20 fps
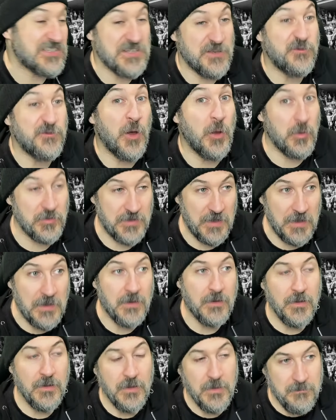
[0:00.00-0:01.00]
folder.
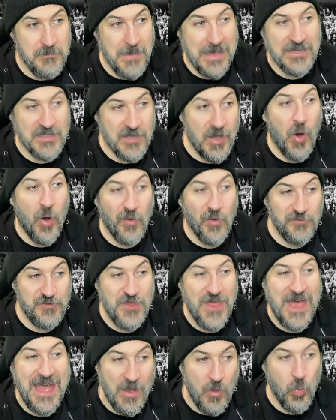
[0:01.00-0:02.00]
Make
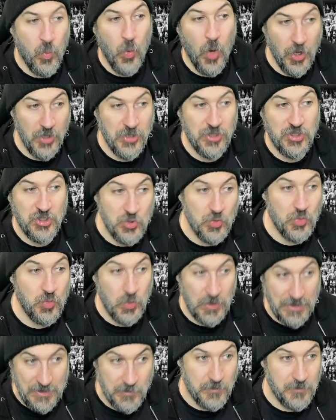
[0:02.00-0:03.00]
of that what you
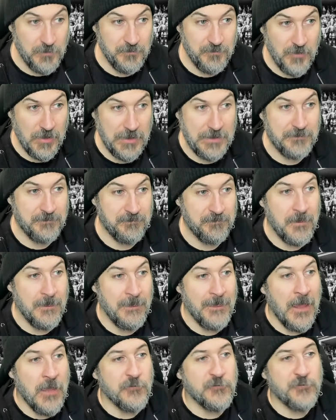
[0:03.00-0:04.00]
will, right?
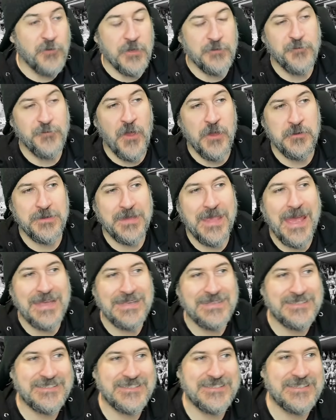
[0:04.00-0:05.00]
Fun phone
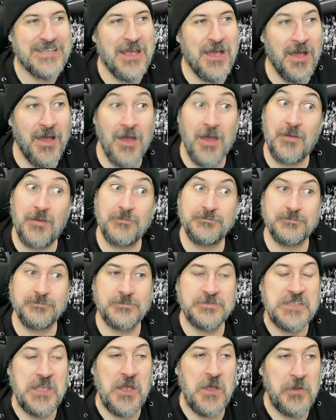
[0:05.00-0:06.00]
case.
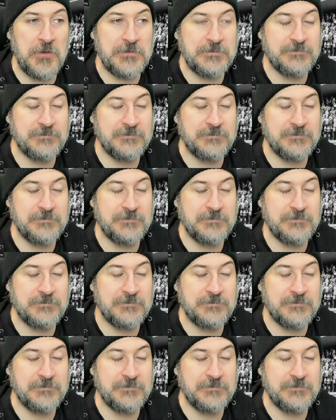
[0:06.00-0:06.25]
Big